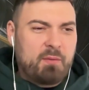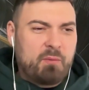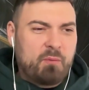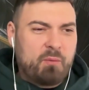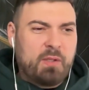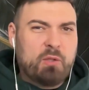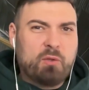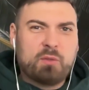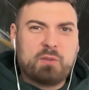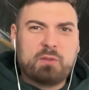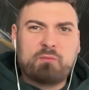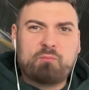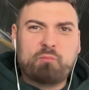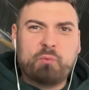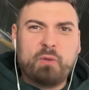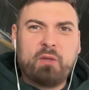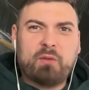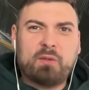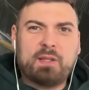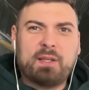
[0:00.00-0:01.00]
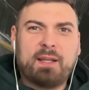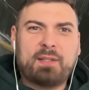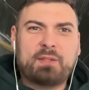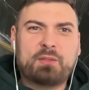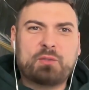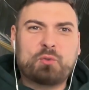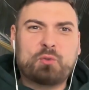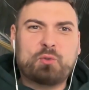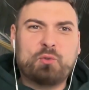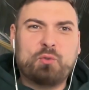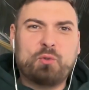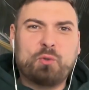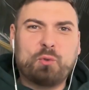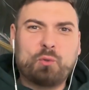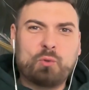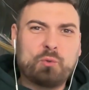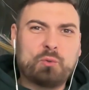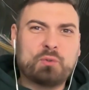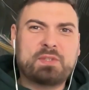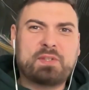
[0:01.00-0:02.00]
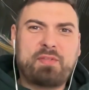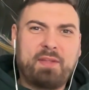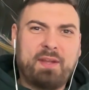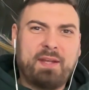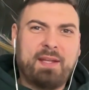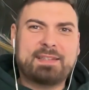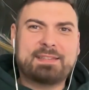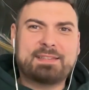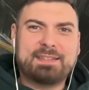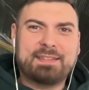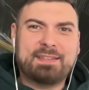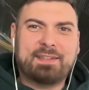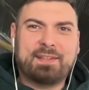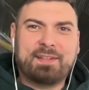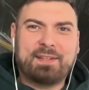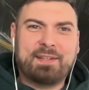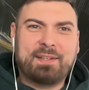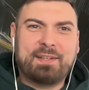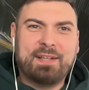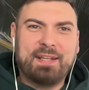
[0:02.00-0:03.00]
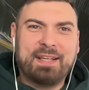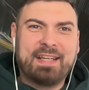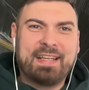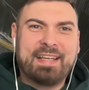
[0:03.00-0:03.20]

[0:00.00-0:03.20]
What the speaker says: we don't like to lose things that are